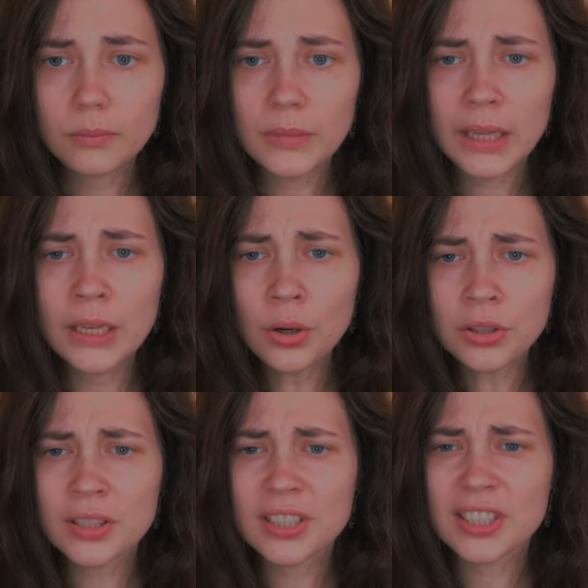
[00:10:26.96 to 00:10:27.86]
It
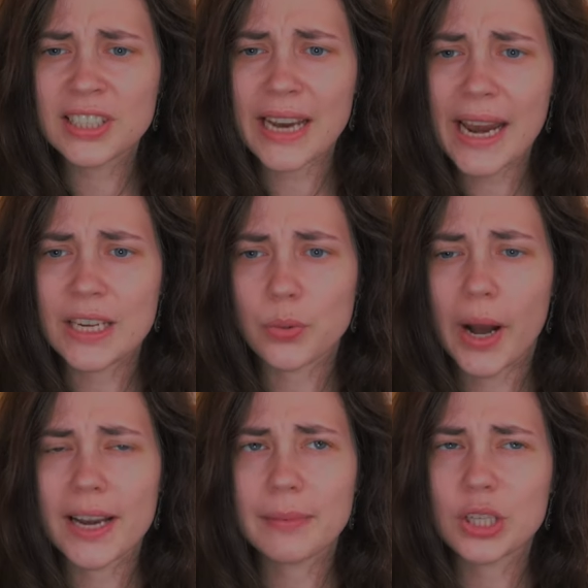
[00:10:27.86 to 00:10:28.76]
got to the stage where
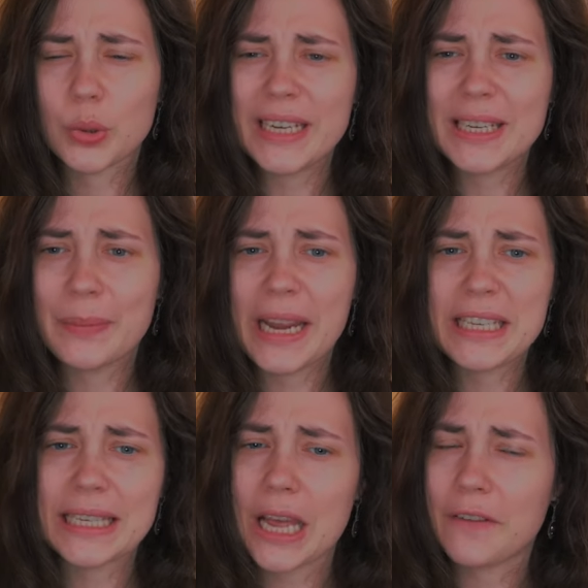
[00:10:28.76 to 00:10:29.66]
I had about 20
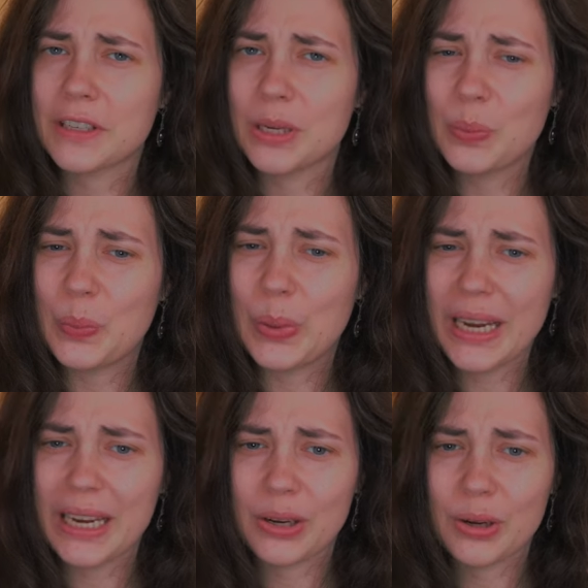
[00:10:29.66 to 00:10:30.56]
pages left and
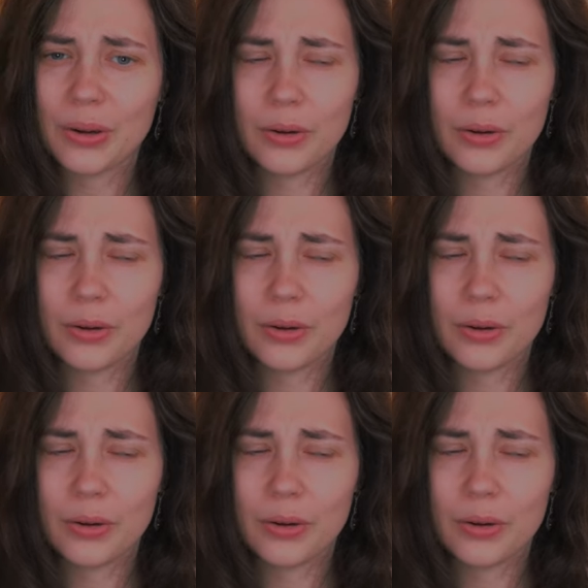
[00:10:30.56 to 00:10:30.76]
B,